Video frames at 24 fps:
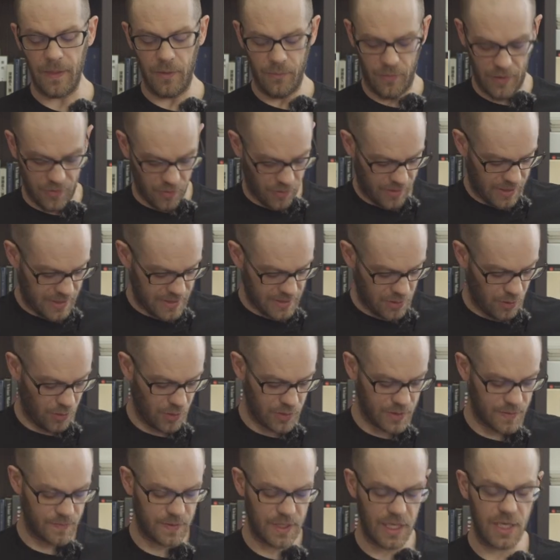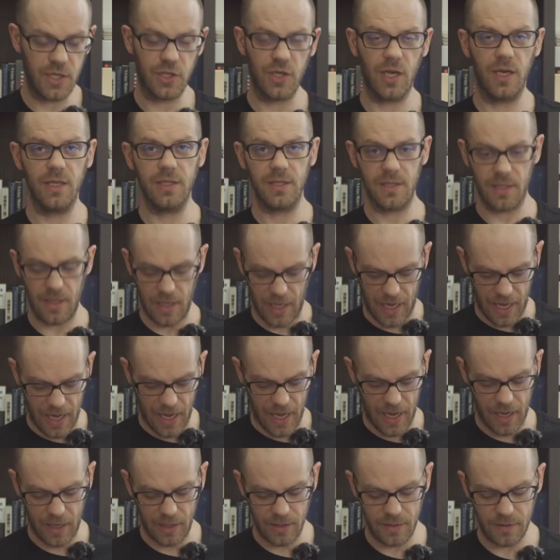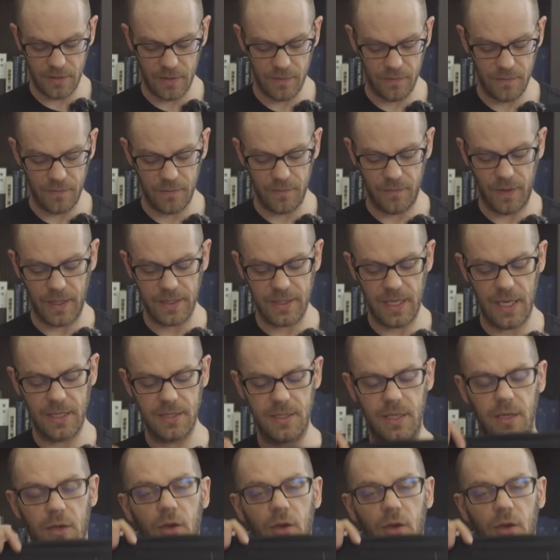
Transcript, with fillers: We've got these awesome t-shirts and fantastic